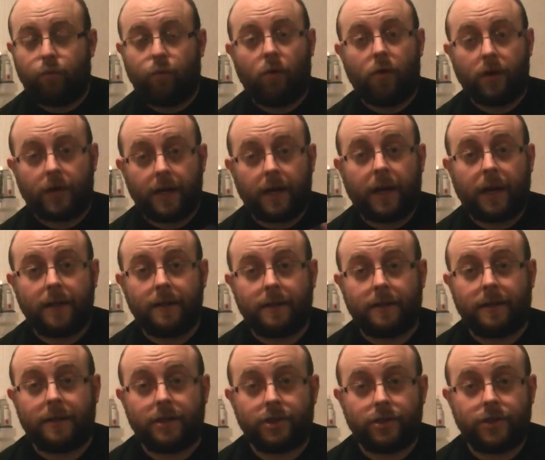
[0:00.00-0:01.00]
what
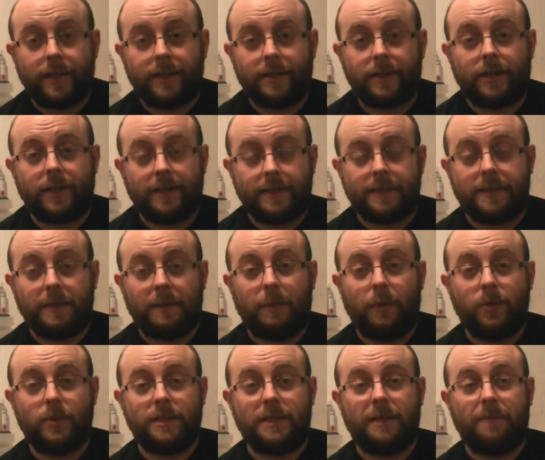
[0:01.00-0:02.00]
colour Shredder is
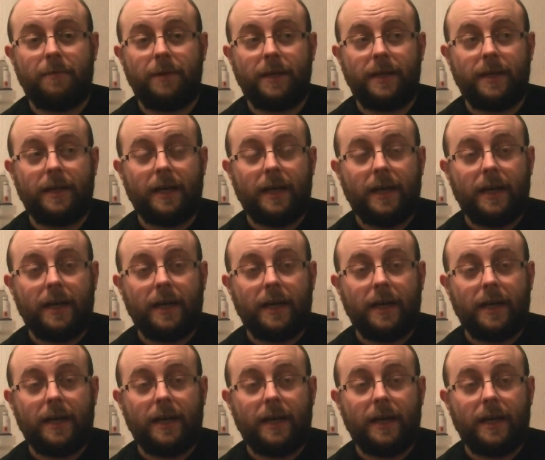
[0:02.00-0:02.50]
supposed to be.